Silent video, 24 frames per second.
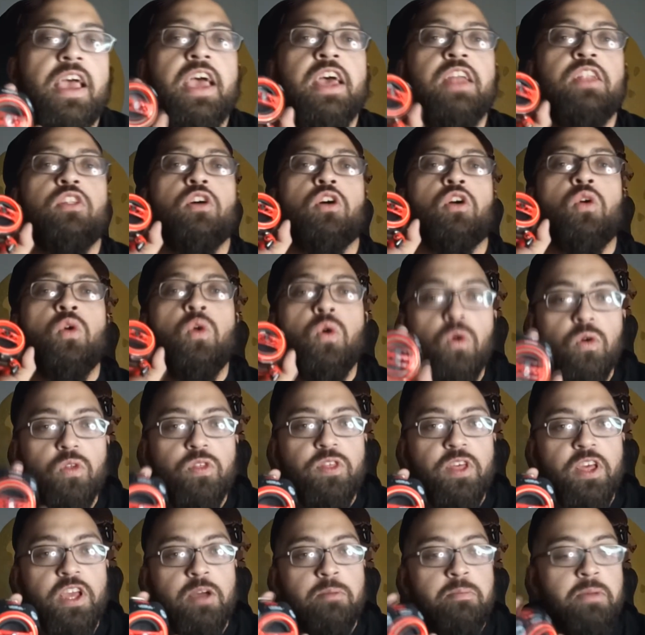And the cool
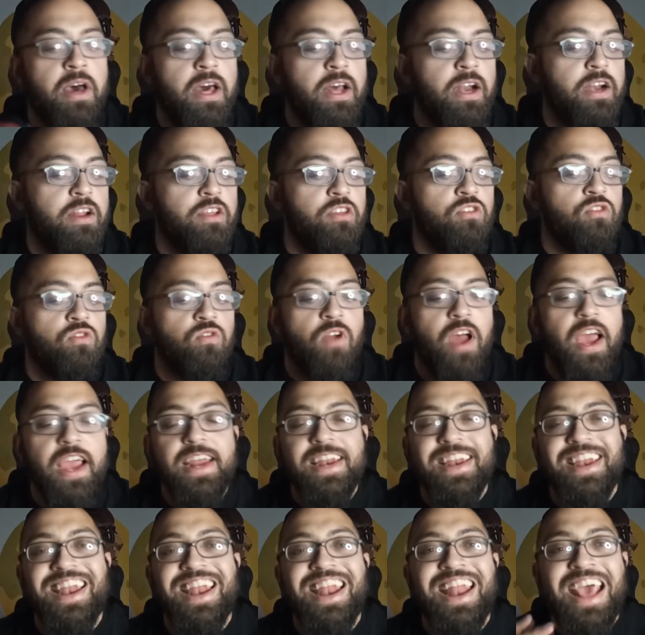thing about it is
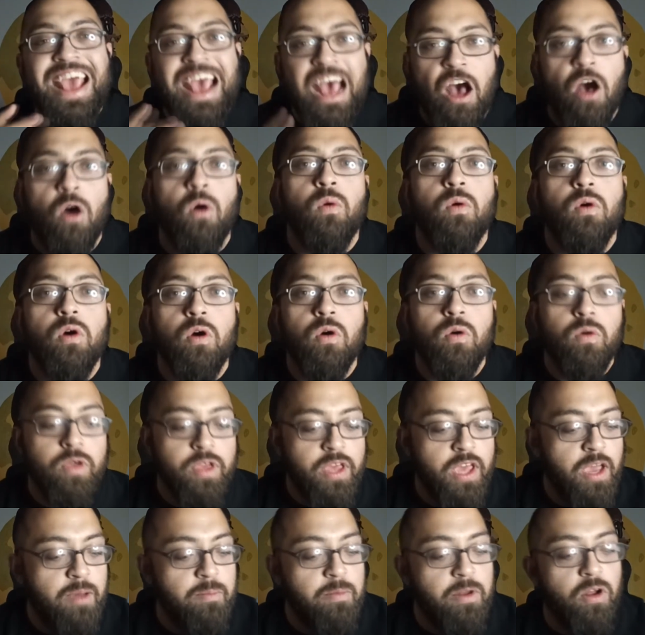right now,
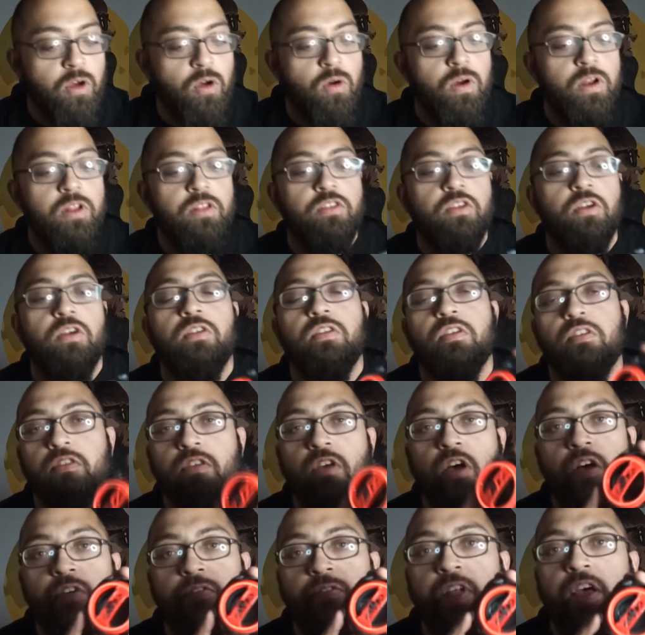okay, I'm gonna go ahead and turn this
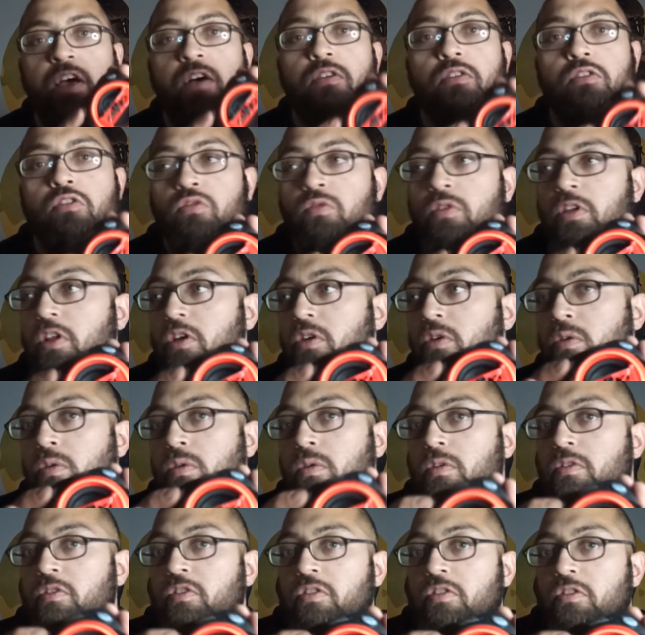off now. It's really
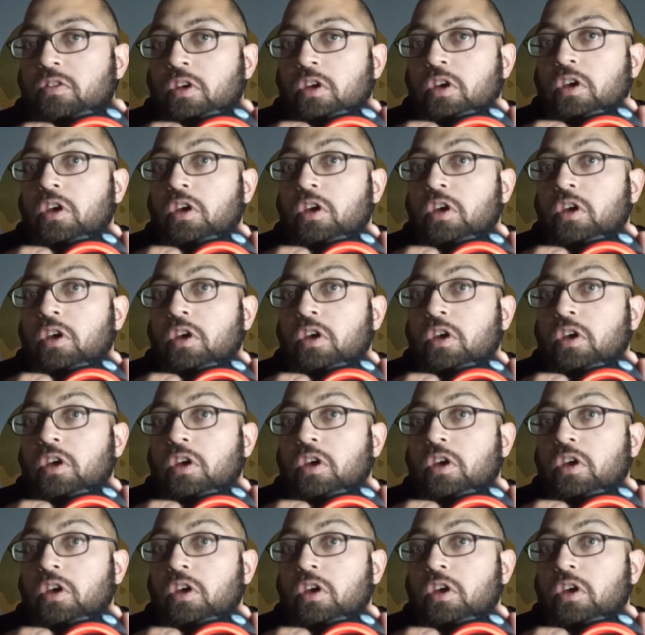cool. Just